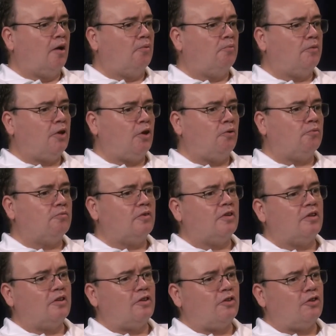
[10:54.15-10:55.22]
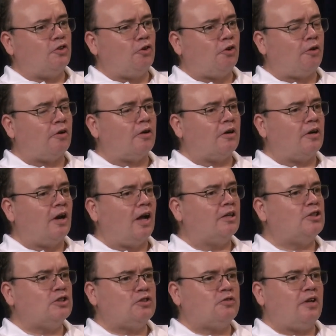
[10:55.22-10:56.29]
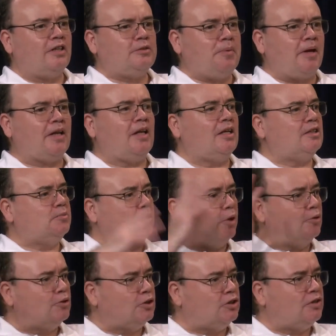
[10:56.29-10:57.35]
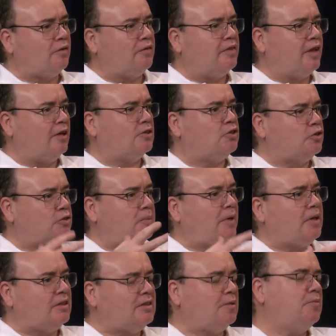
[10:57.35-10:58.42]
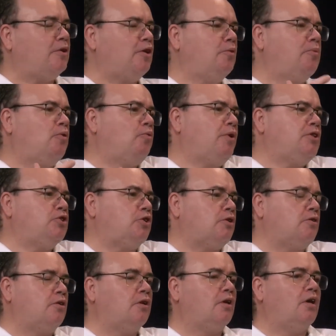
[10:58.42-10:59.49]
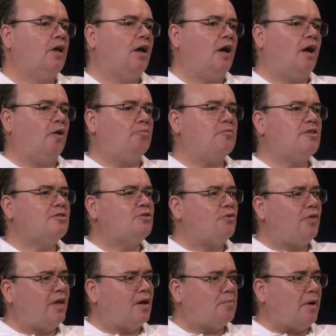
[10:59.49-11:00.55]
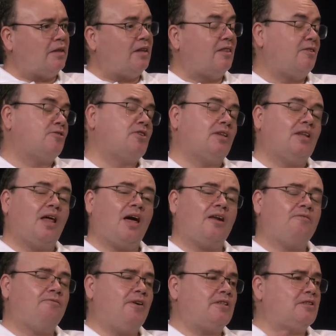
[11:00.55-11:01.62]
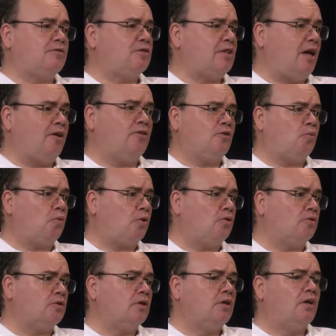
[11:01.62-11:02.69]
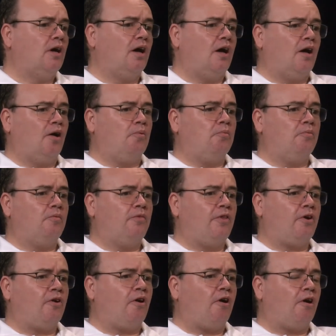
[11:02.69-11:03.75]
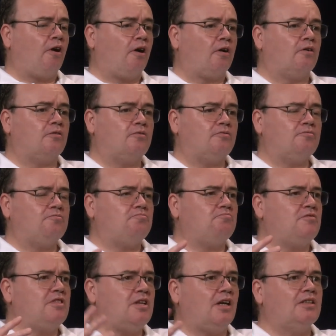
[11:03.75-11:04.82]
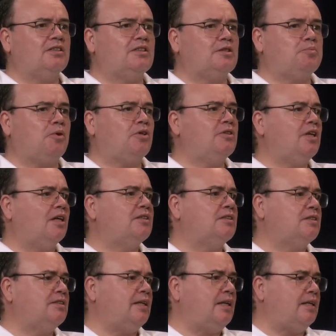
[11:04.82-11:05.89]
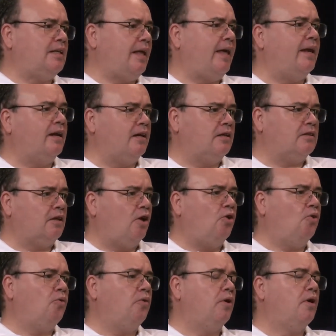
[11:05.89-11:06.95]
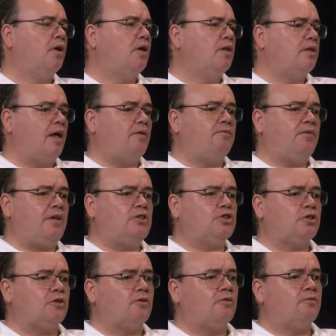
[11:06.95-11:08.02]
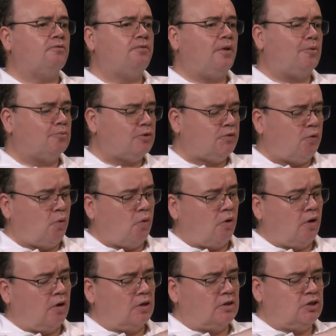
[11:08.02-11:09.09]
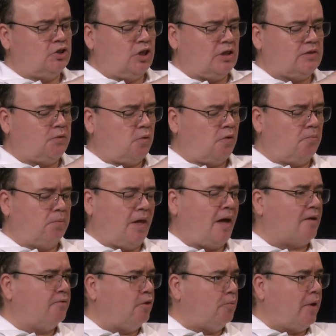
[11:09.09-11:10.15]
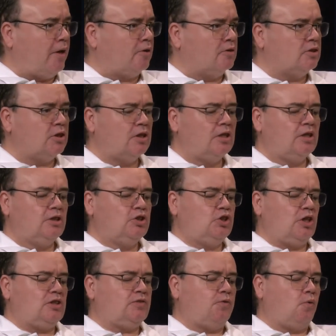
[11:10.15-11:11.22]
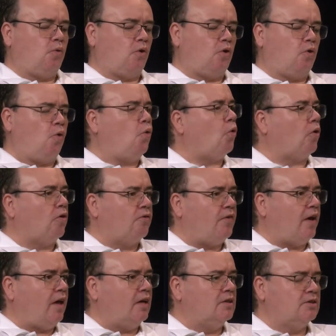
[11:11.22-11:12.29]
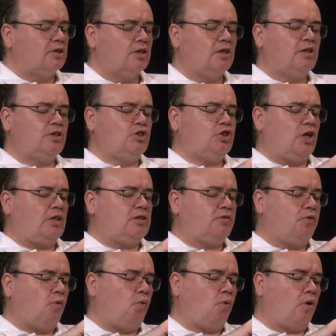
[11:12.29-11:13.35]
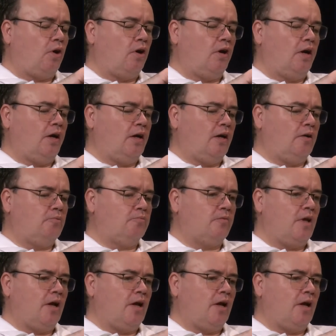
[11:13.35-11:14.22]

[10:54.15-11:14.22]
you know, you're not just expecting explosions or everything else, you're expecting something a little bit richer. So think about that. There's a lot of festivals out world. There are dozens upon dozens in Atlanta alone that feature films for just for black filmmakers, just for horror fans, just for, I